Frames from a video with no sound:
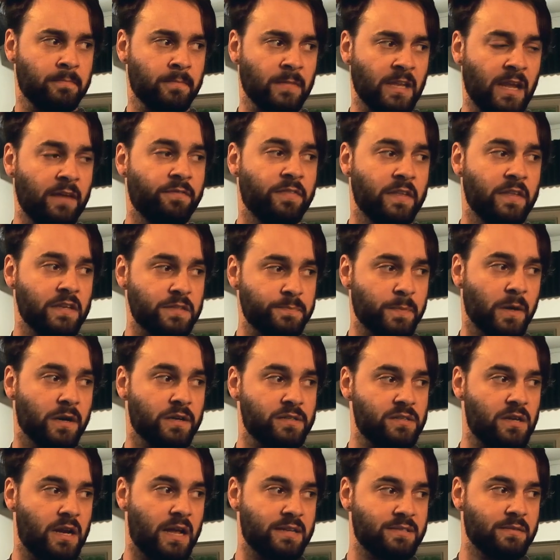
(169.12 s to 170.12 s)
If this
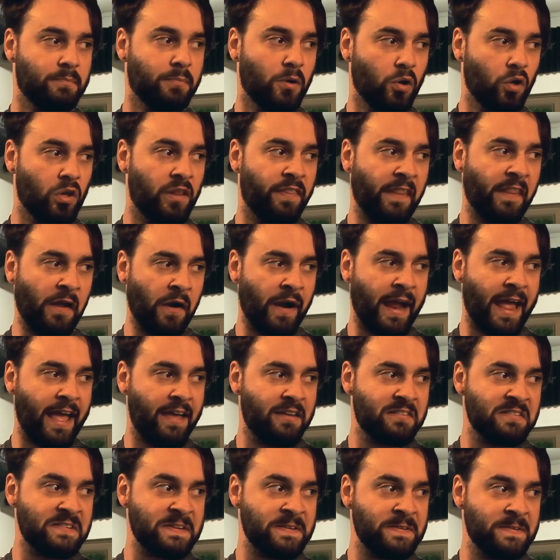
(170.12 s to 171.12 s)
person has a bowl in their
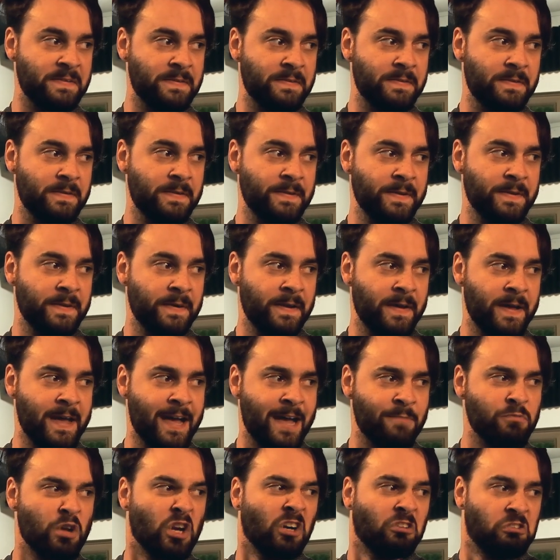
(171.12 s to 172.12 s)
hand,
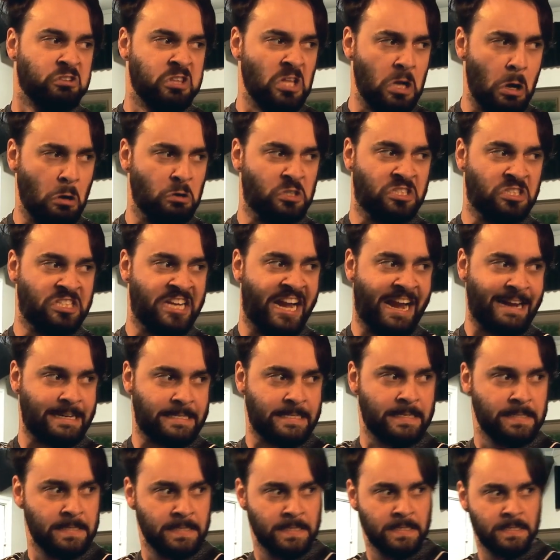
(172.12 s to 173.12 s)
I'm gonna lose it.